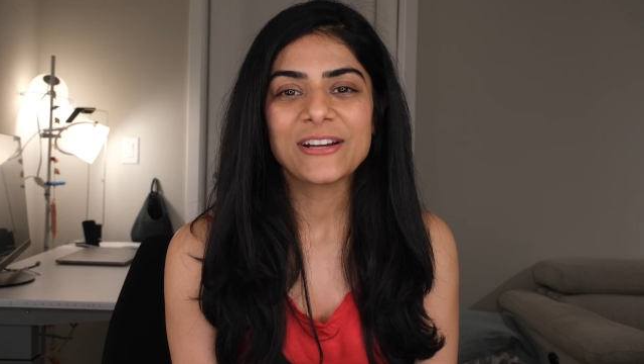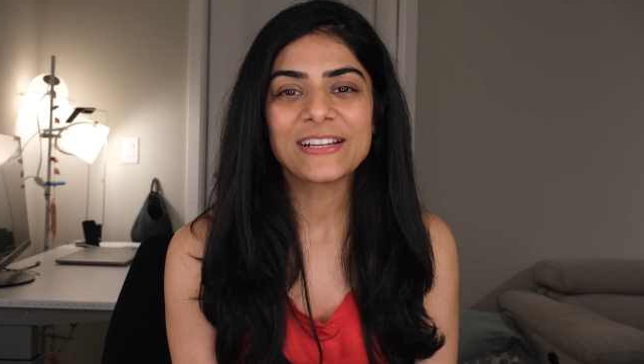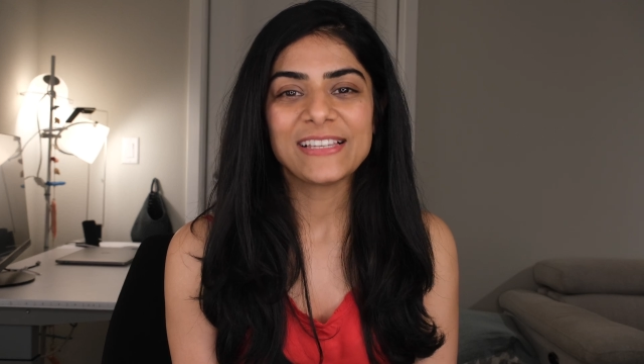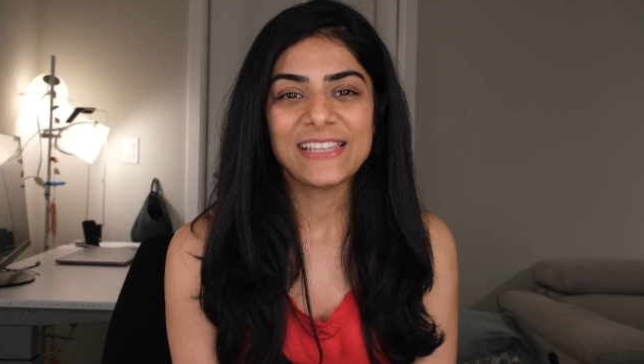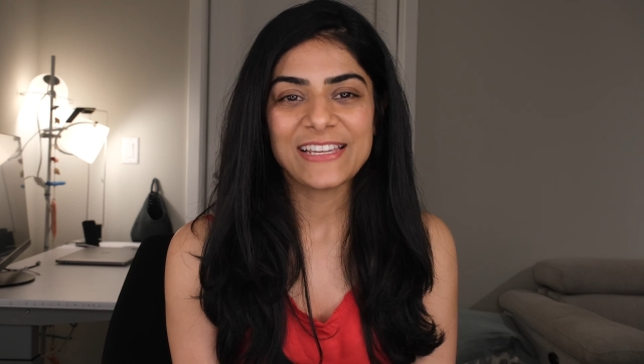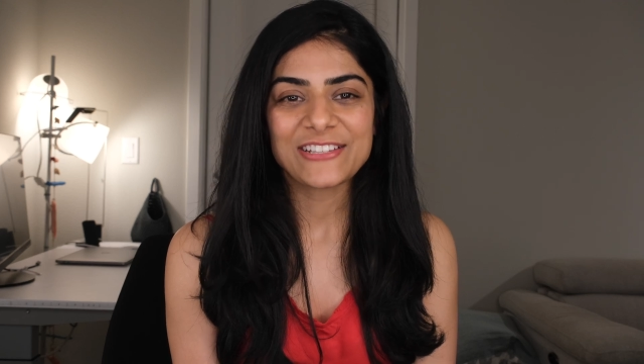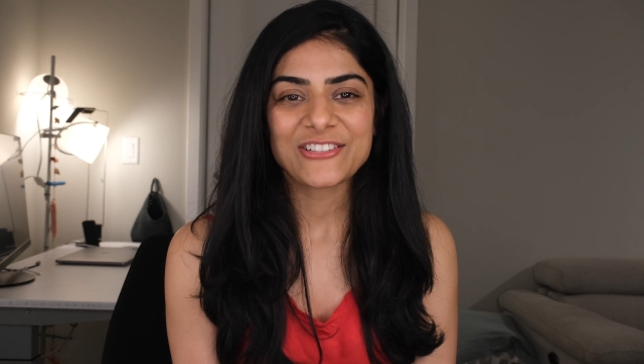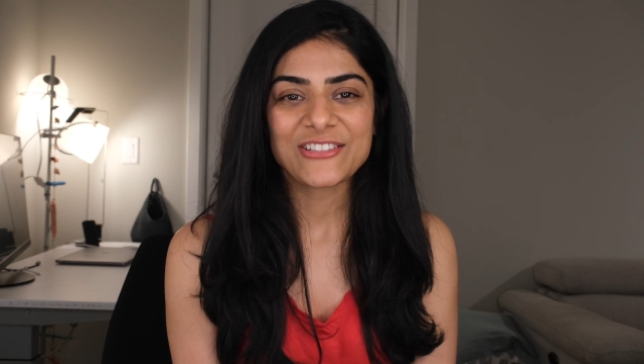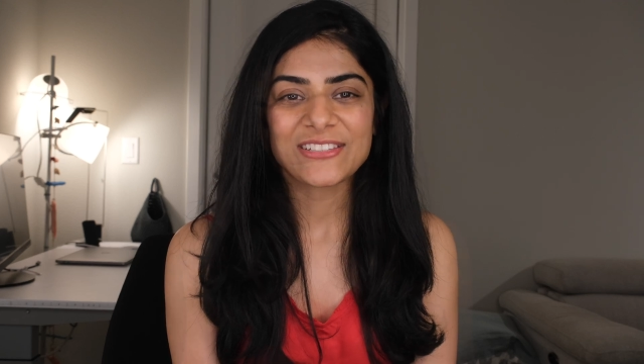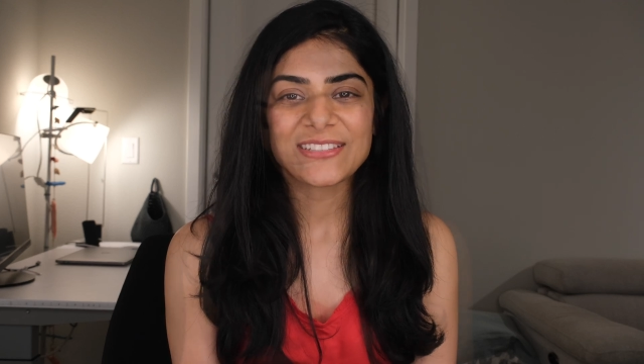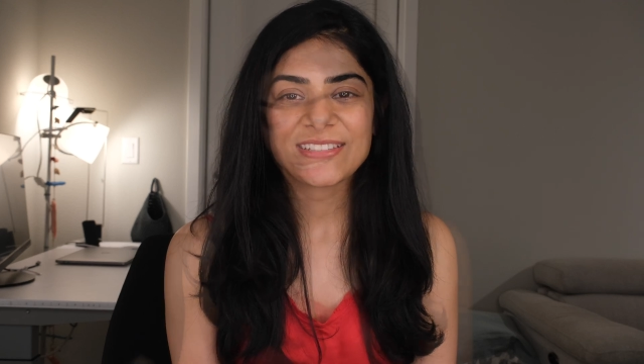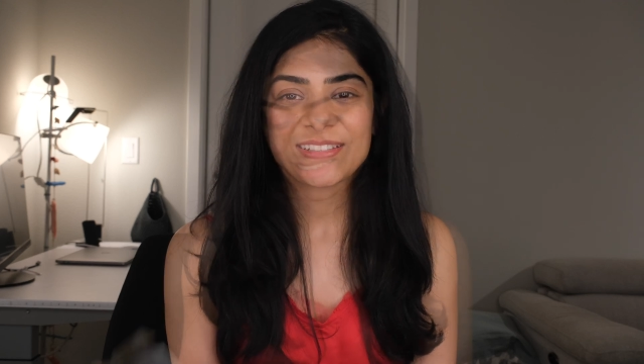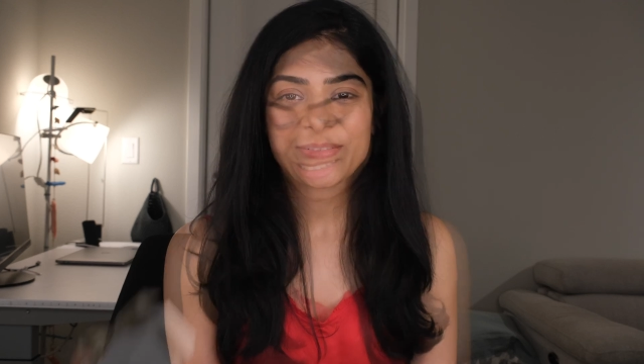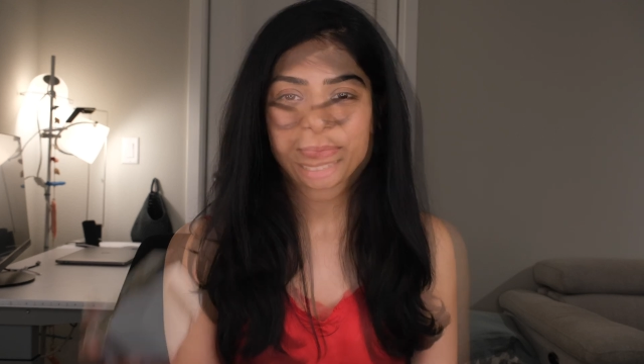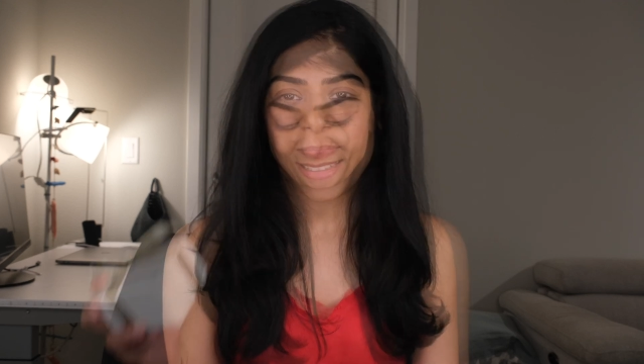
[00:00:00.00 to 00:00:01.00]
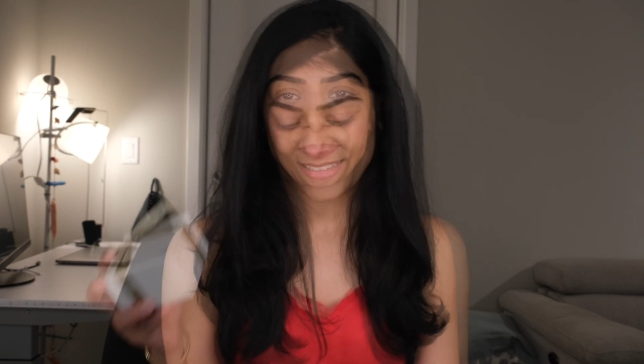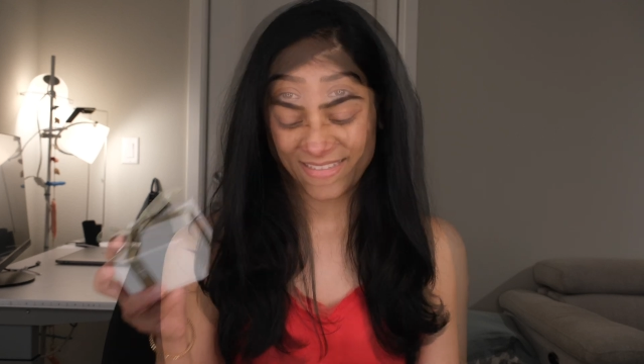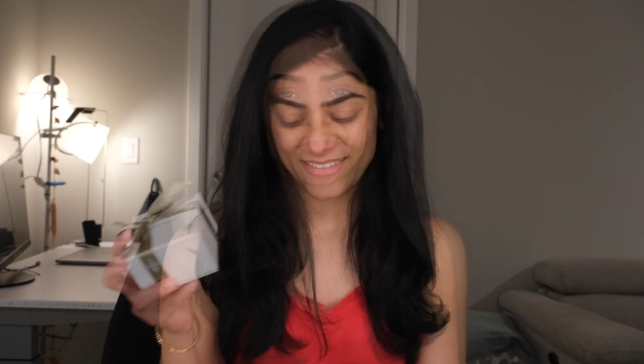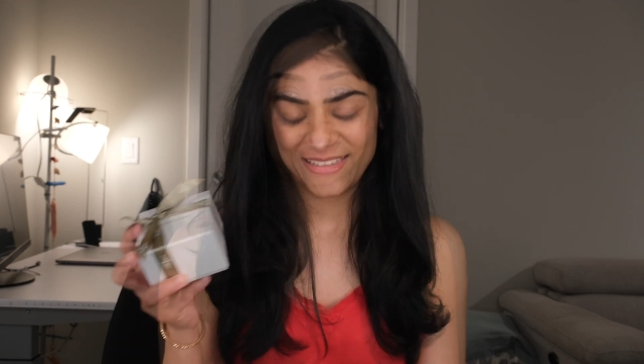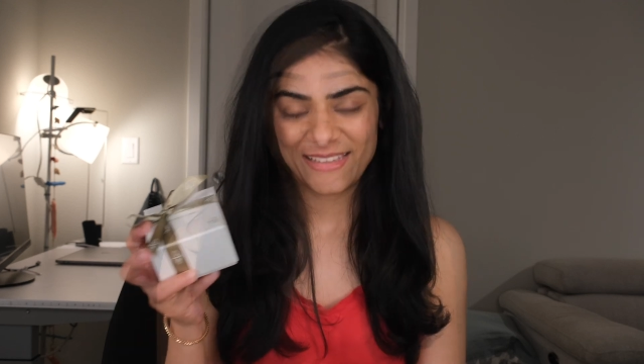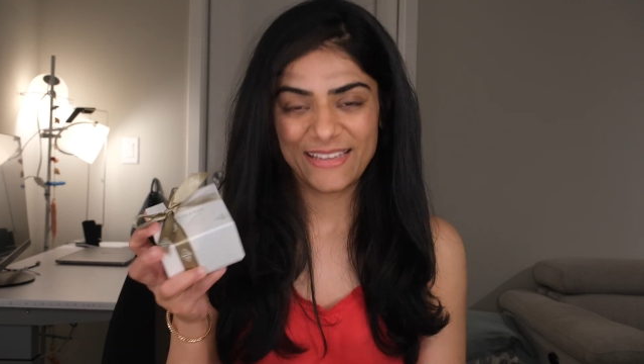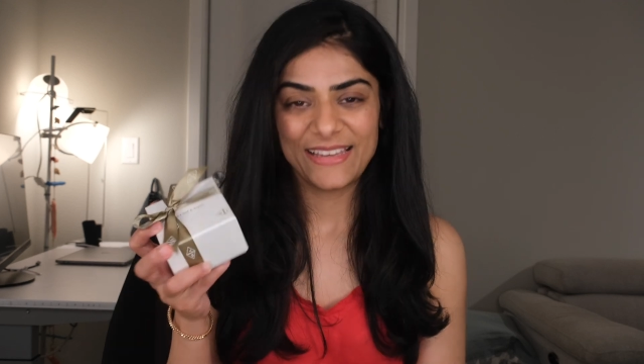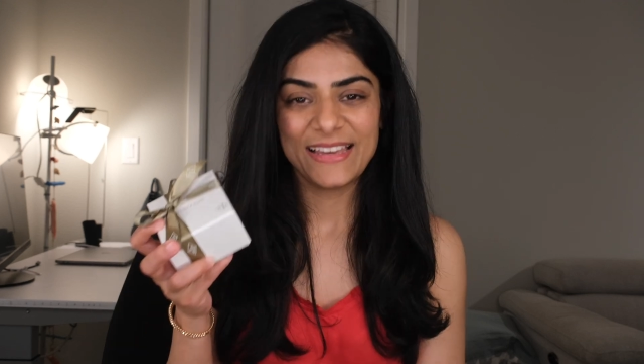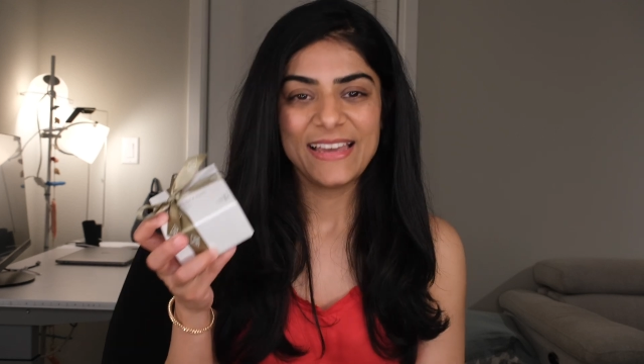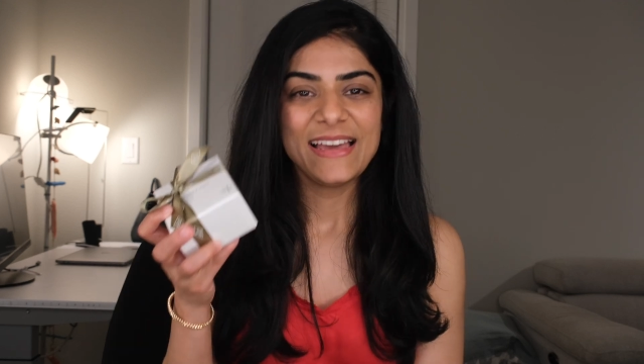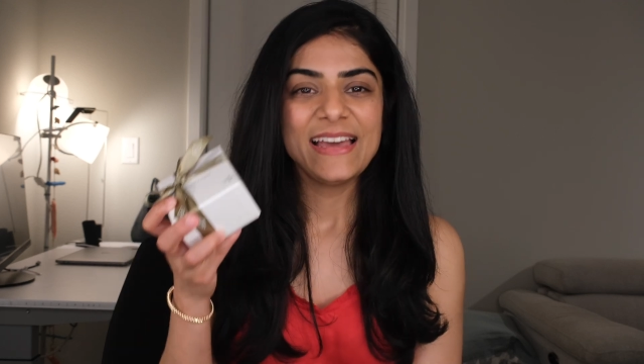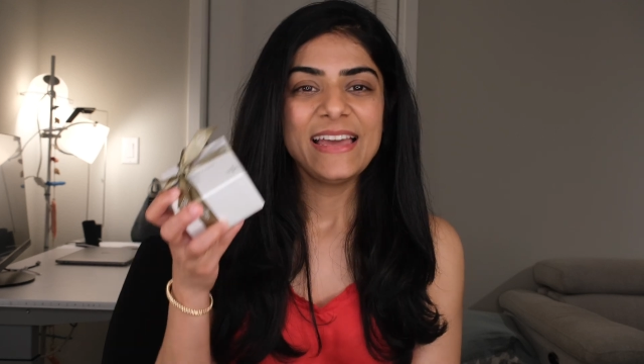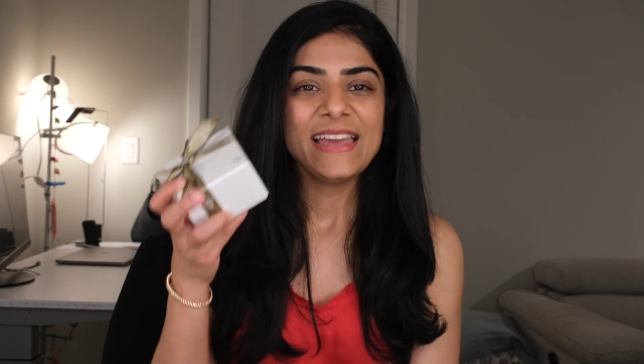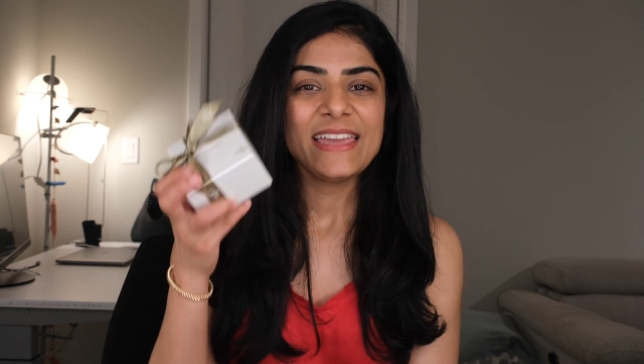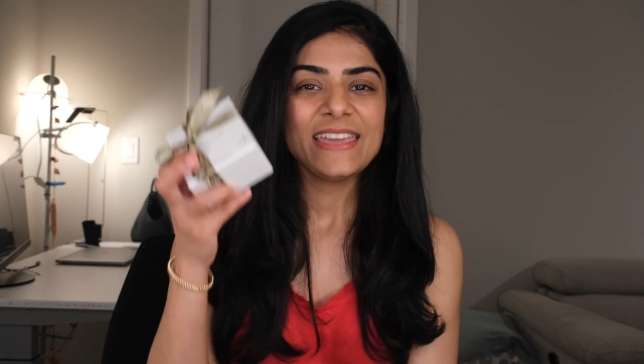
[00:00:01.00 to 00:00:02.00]
collection.
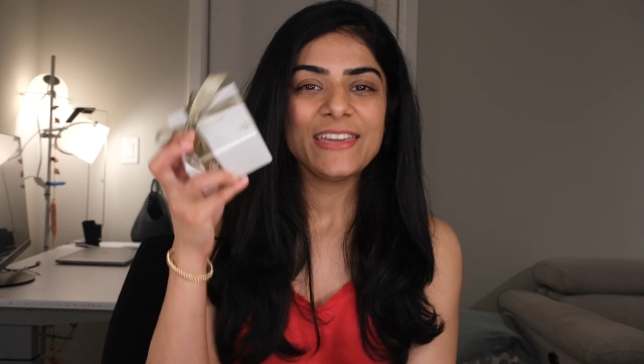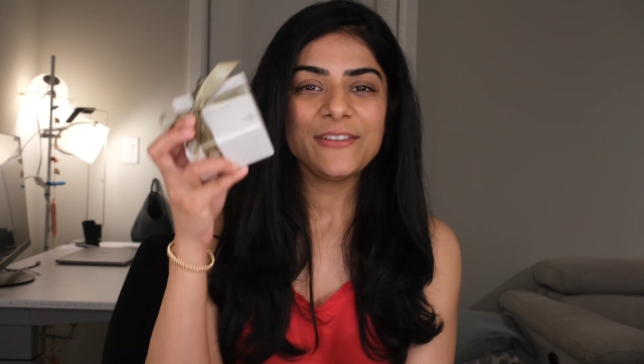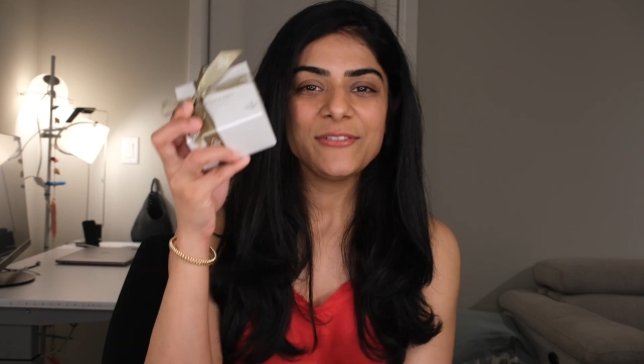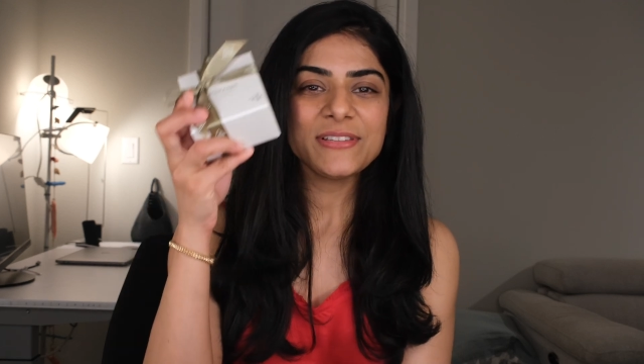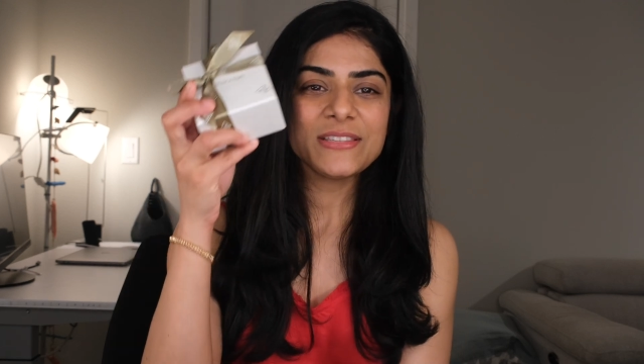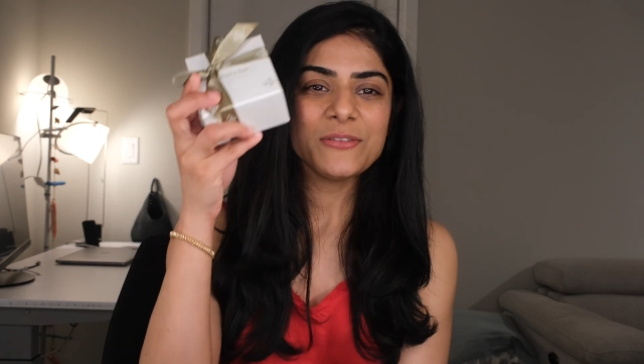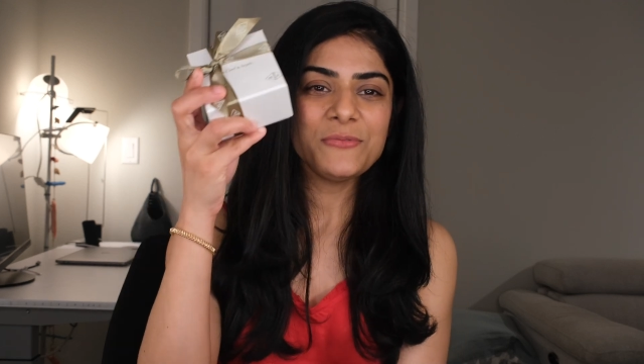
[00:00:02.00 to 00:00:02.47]
Here is the